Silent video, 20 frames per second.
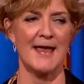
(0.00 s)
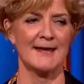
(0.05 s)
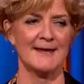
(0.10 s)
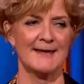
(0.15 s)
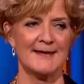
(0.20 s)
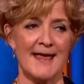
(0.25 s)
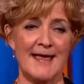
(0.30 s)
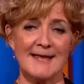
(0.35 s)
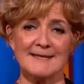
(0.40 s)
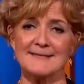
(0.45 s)

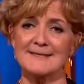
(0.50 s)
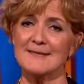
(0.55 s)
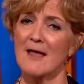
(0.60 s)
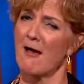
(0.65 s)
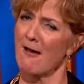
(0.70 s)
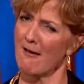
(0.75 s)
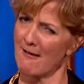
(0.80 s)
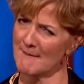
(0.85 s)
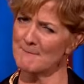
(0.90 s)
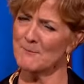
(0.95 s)
Yes,
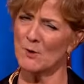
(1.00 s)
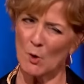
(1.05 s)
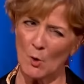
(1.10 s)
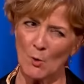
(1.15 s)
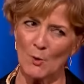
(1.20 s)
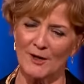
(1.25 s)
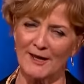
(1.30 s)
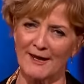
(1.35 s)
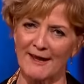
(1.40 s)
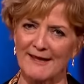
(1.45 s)
I'm
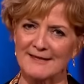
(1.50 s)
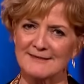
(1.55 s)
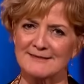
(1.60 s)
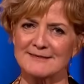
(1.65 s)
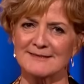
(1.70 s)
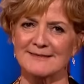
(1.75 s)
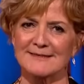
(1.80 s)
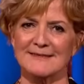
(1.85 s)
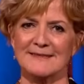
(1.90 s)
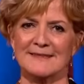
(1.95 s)
calling
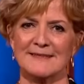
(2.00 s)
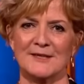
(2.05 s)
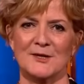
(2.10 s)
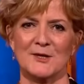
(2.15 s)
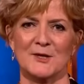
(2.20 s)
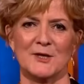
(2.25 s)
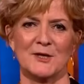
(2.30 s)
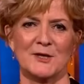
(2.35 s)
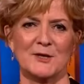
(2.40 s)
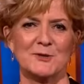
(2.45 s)
it.
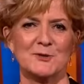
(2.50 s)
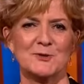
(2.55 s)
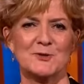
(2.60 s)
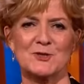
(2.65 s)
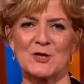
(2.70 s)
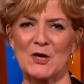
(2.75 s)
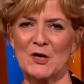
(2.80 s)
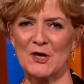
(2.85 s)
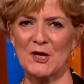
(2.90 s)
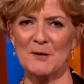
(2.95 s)

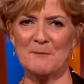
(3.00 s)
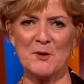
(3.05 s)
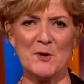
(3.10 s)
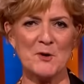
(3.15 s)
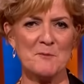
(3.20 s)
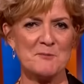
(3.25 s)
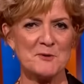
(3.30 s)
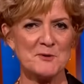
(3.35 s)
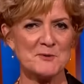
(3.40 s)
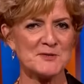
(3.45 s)
Turbo
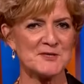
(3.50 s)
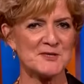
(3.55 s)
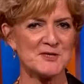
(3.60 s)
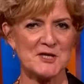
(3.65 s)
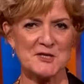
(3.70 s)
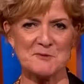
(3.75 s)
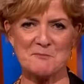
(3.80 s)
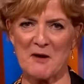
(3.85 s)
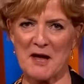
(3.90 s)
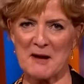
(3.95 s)

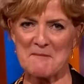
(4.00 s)
boosted by